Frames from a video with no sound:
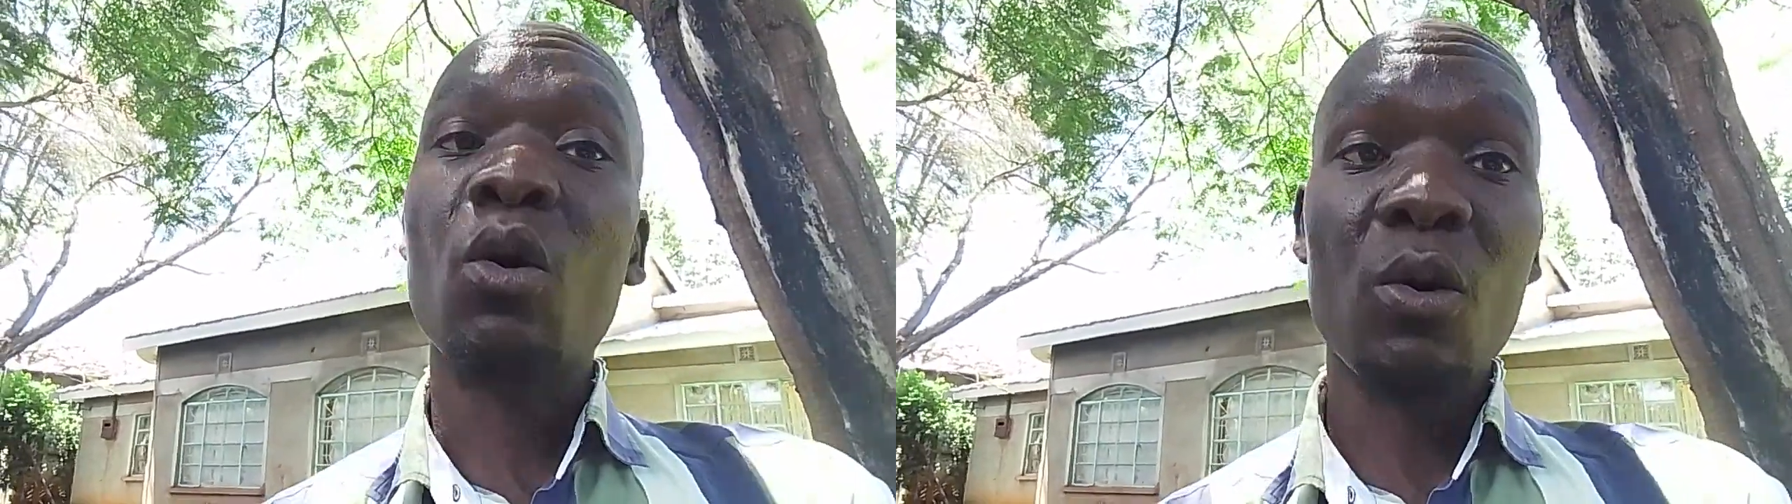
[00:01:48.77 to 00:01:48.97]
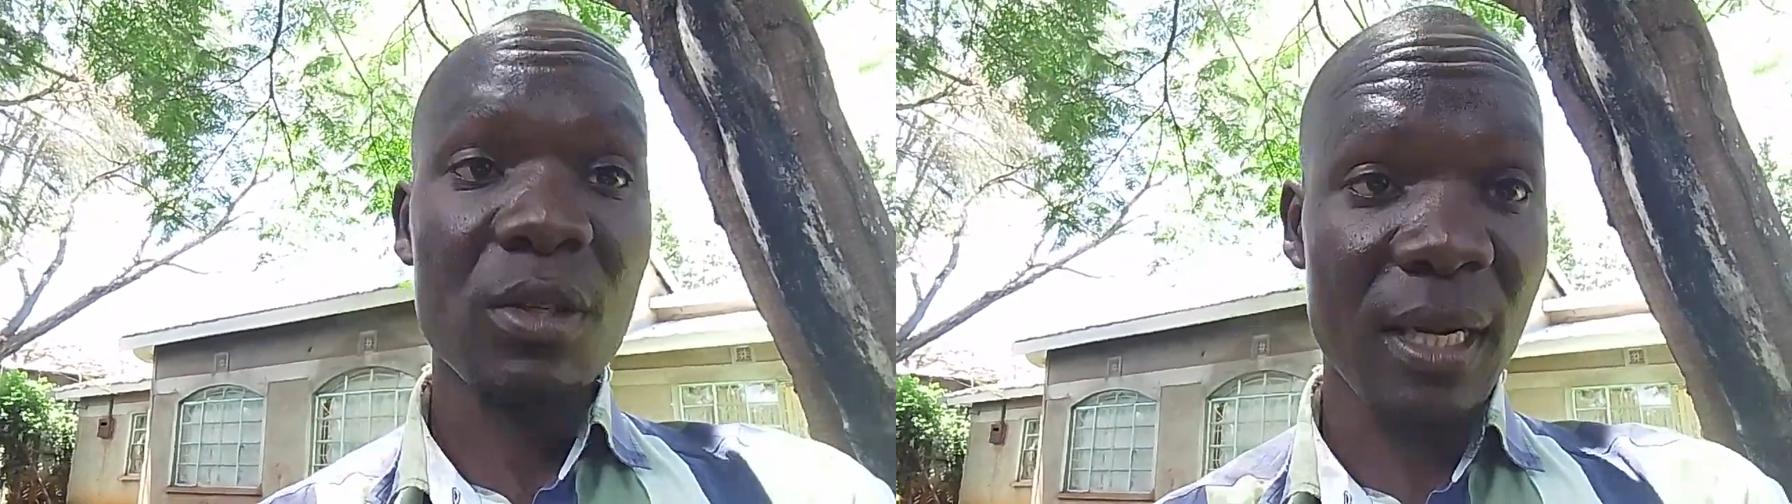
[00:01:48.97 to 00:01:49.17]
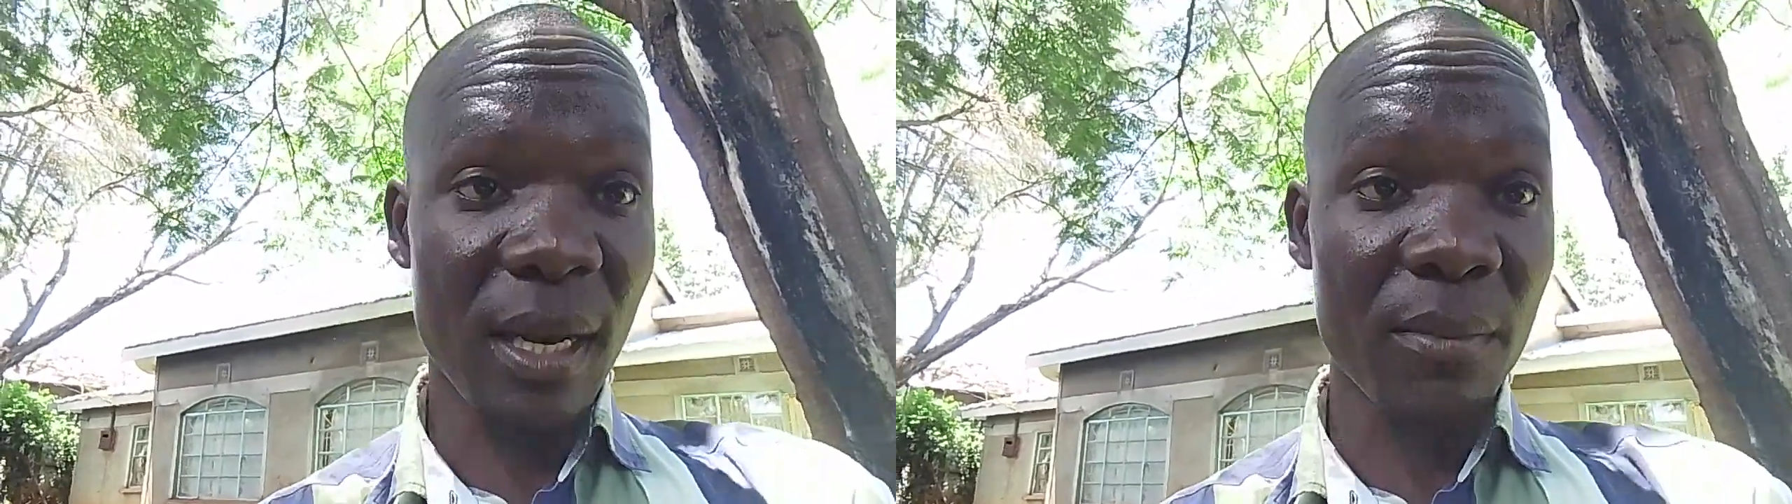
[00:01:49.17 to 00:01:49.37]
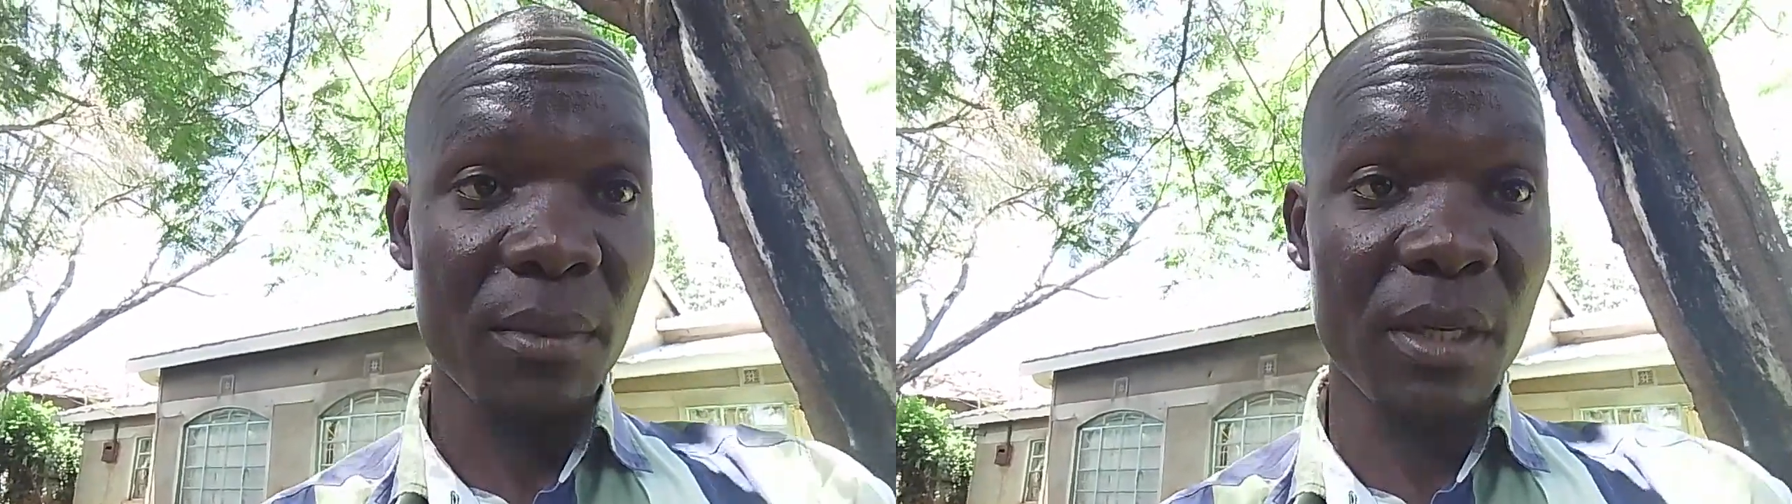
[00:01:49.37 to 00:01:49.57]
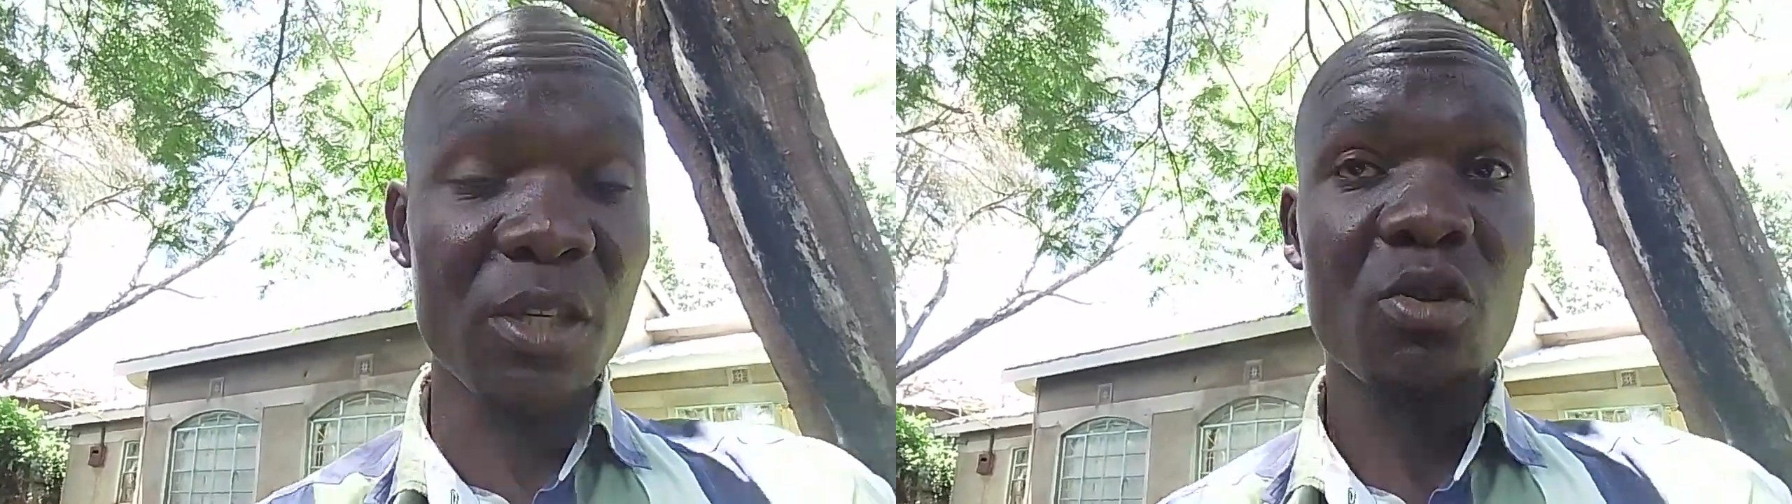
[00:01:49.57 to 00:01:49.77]
cause
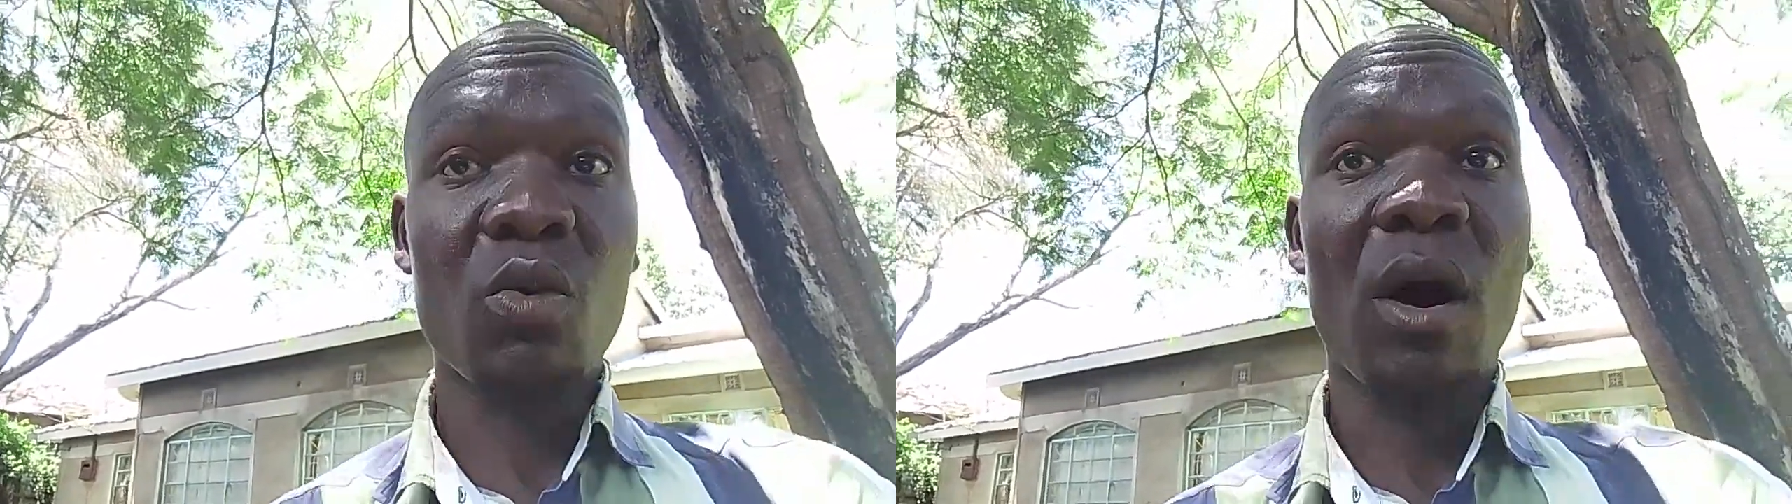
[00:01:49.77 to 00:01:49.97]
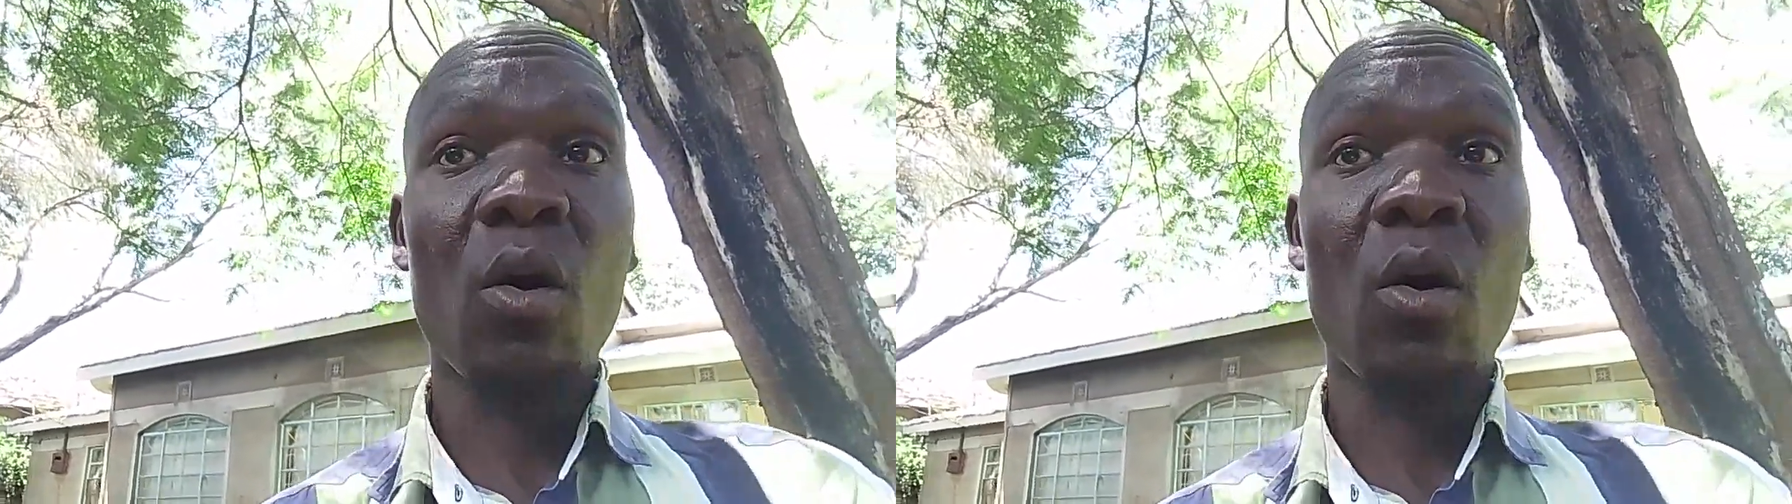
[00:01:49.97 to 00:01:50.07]
harm into